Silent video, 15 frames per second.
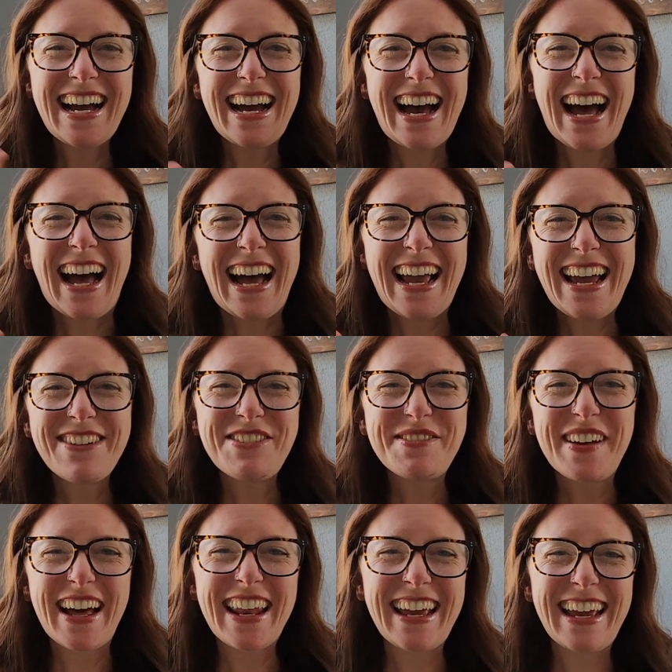Hi
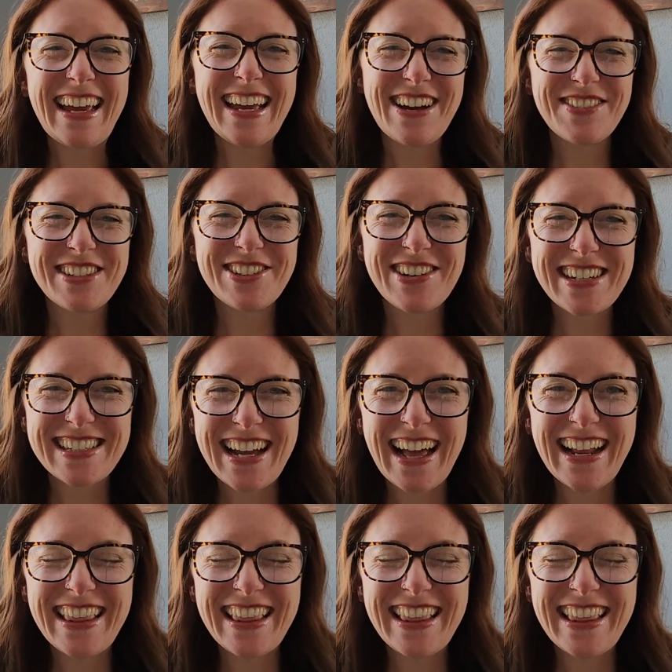everybody, I'm so excited